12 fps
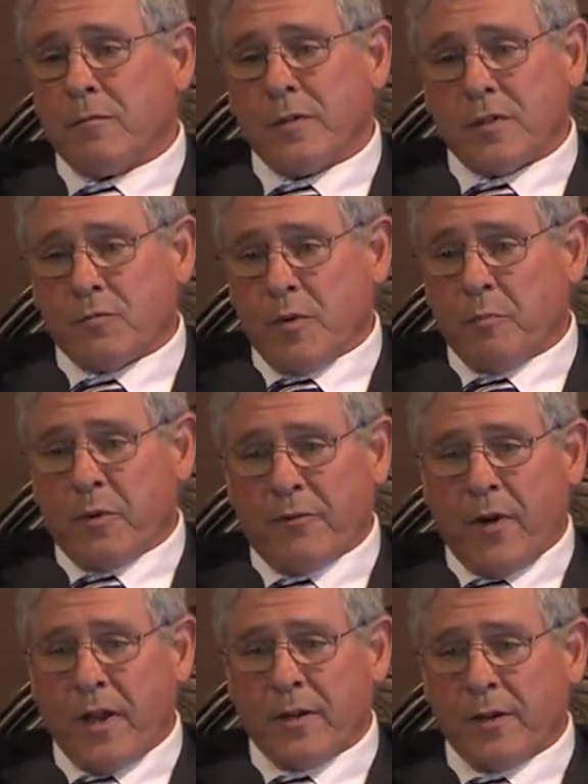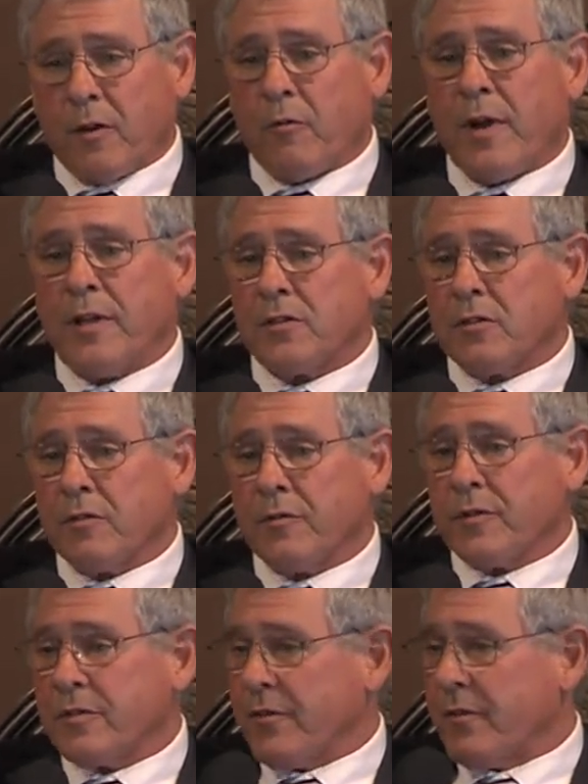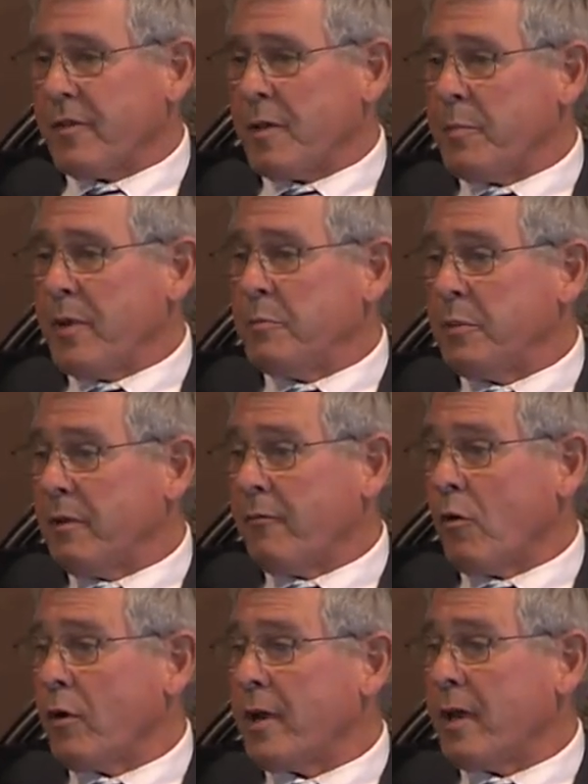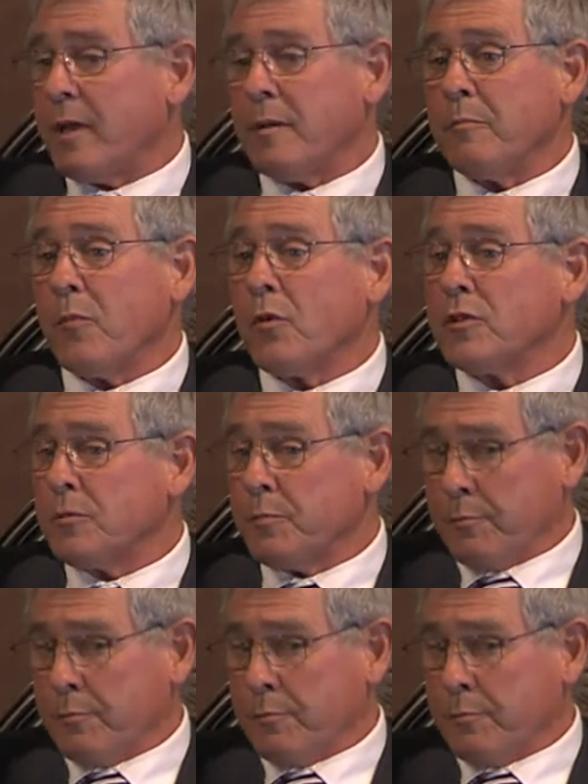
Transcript: was we provided a great service for the people of Oregon, and more